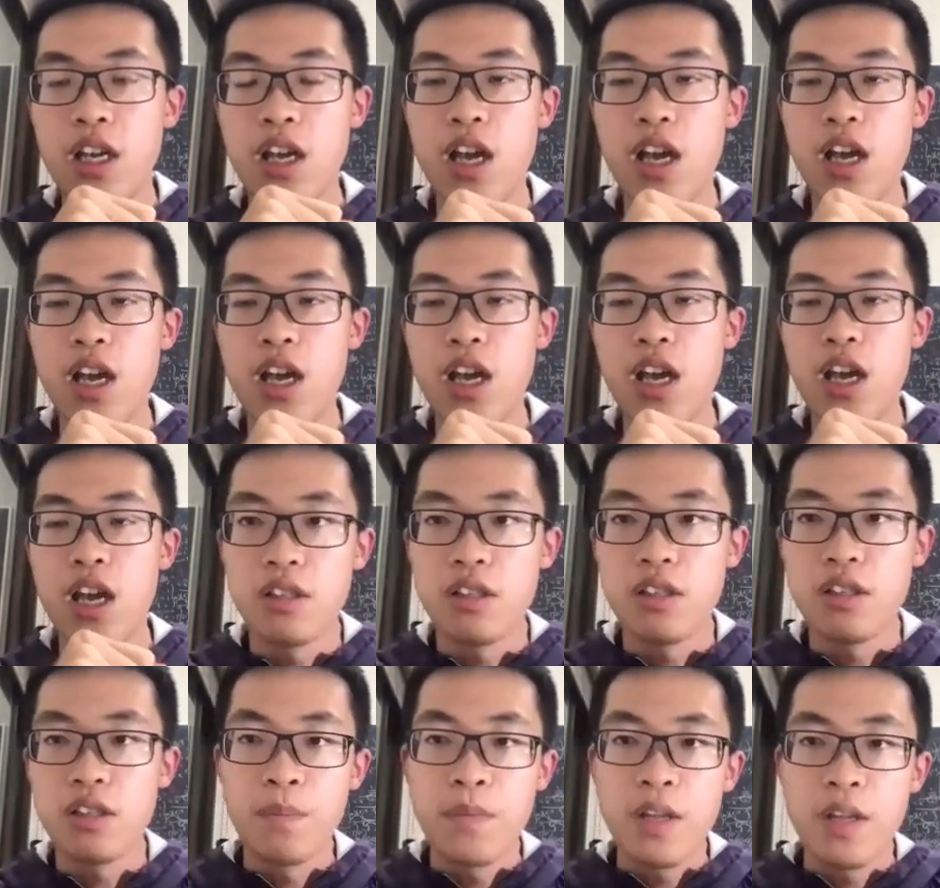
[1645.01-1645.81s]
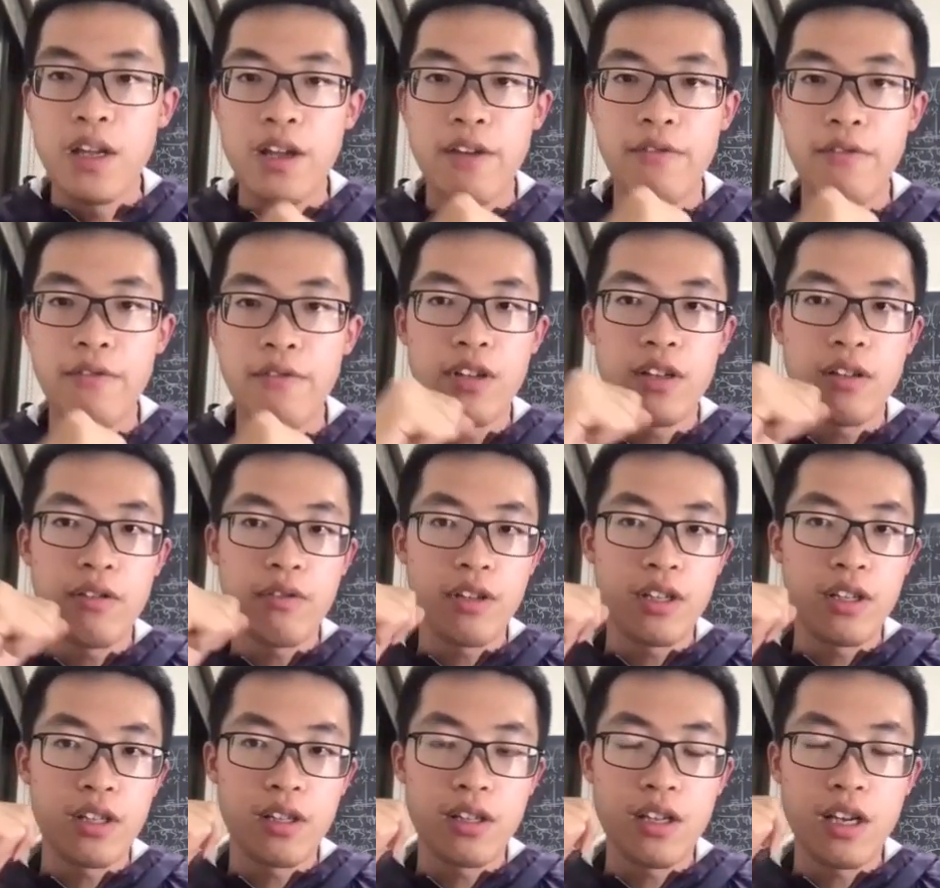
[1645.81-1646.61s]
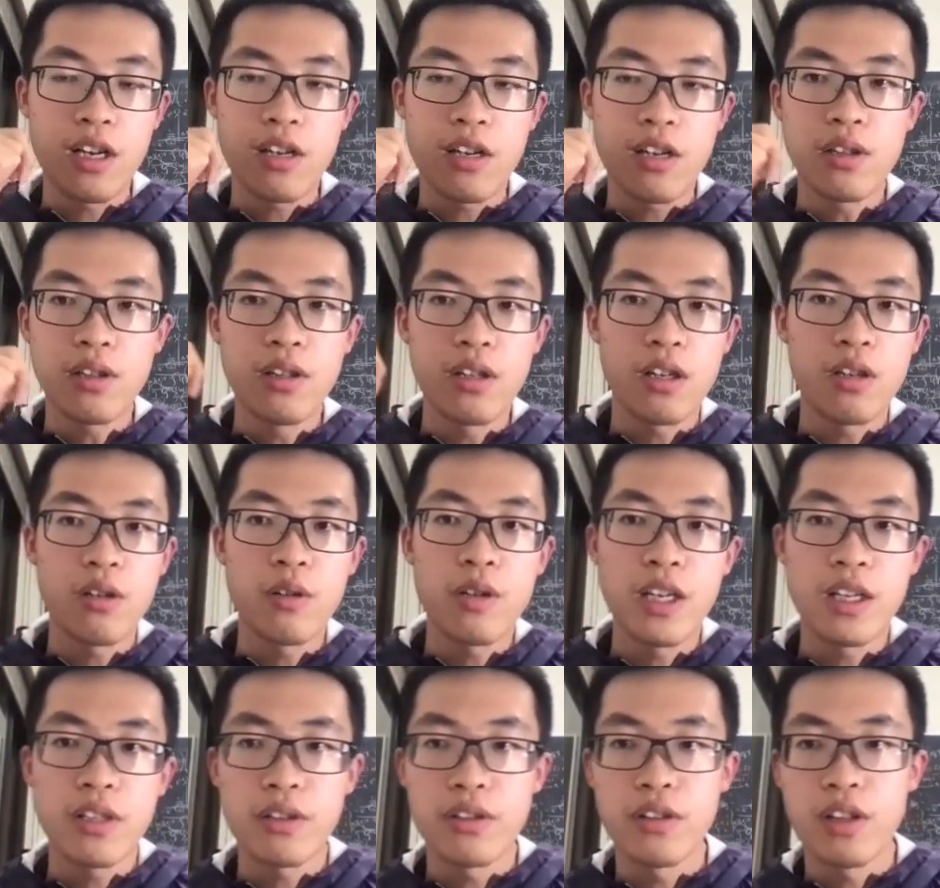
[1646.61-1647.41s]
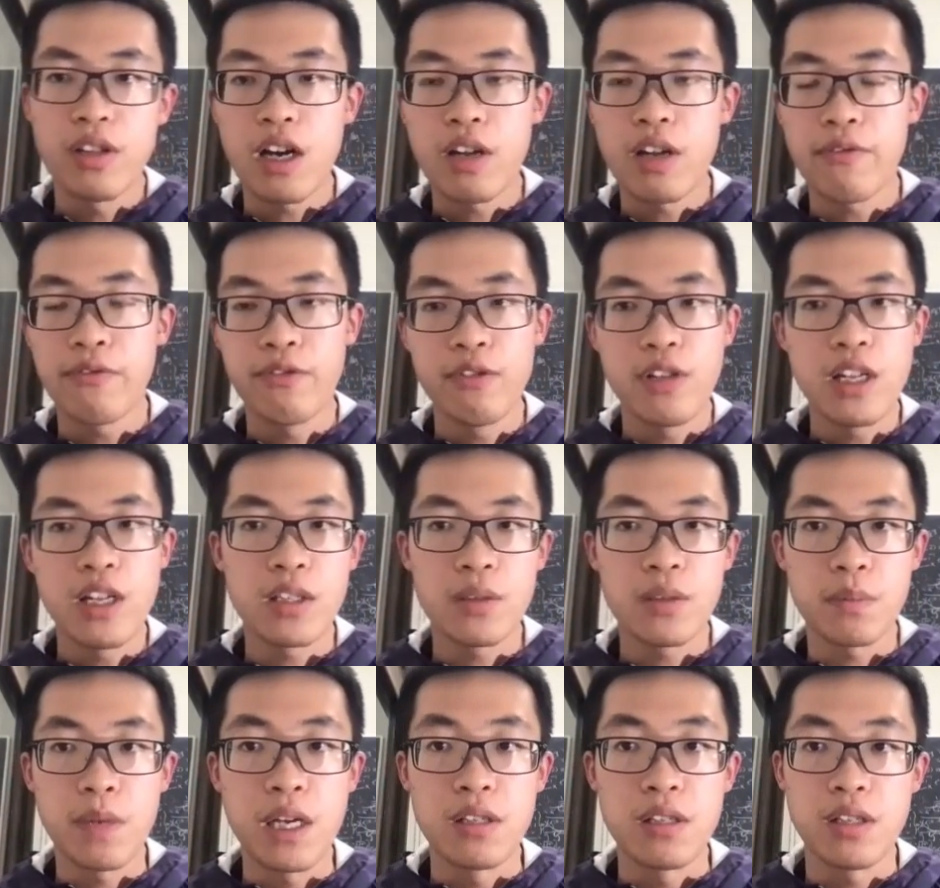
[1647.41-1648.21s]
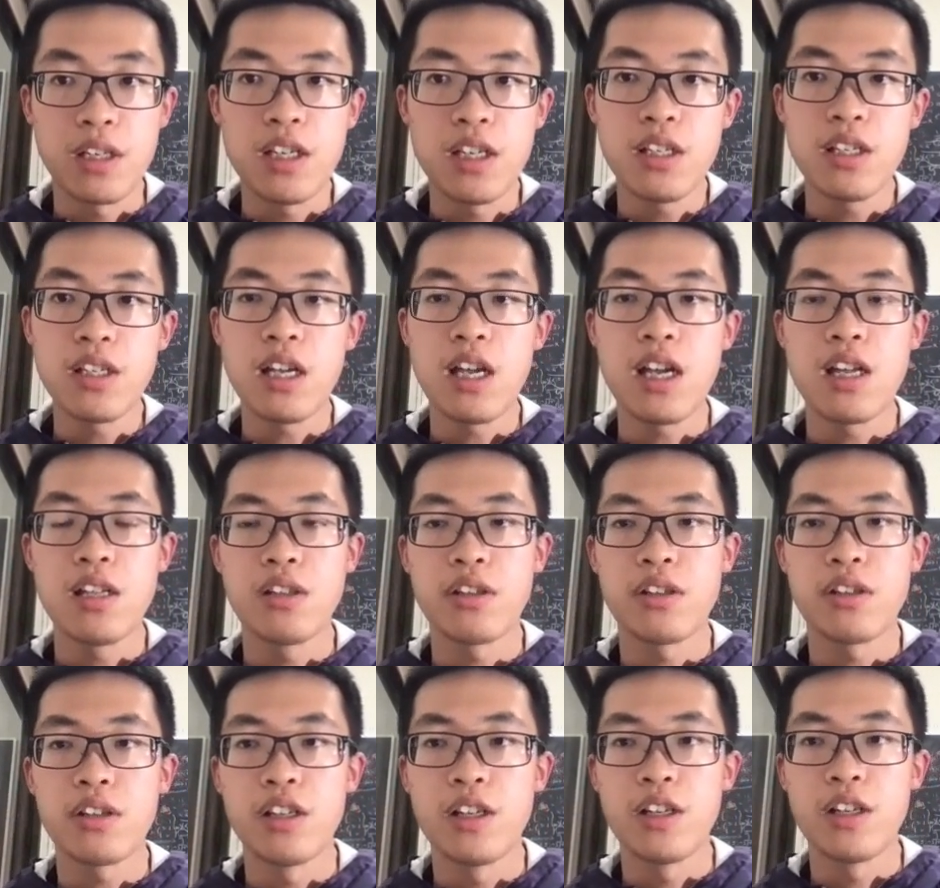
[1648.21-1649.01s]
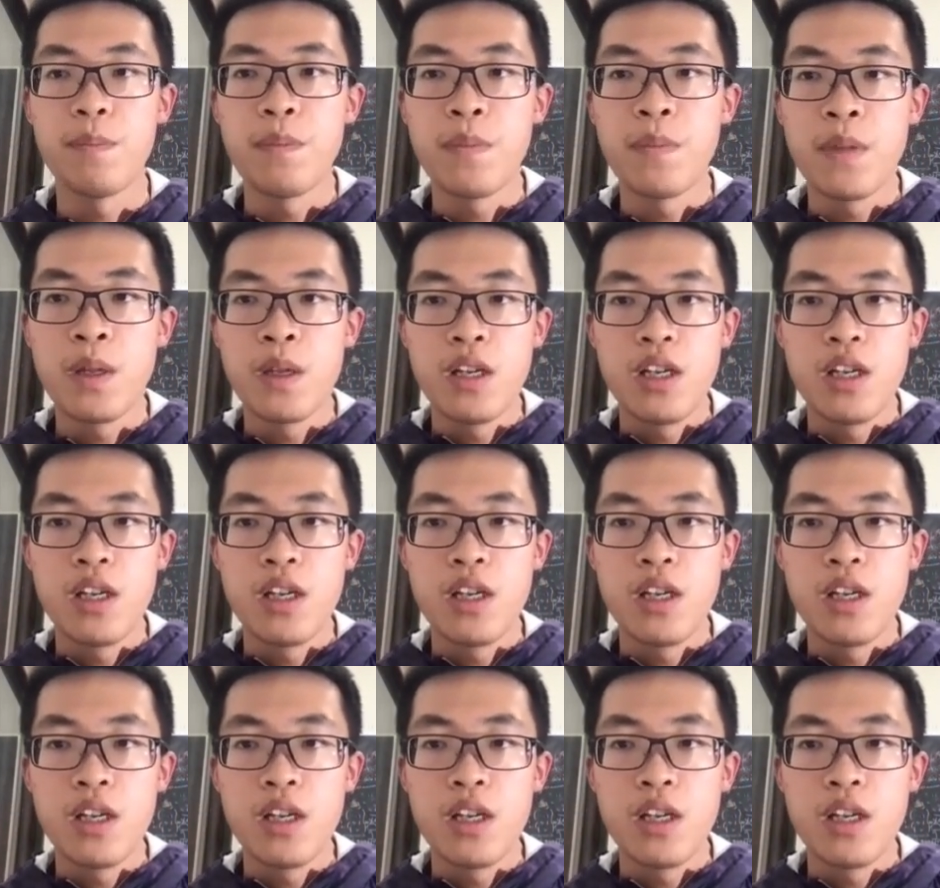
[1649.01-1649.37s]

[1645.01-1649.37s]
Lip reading: And if there's a node is not fully expanded, and the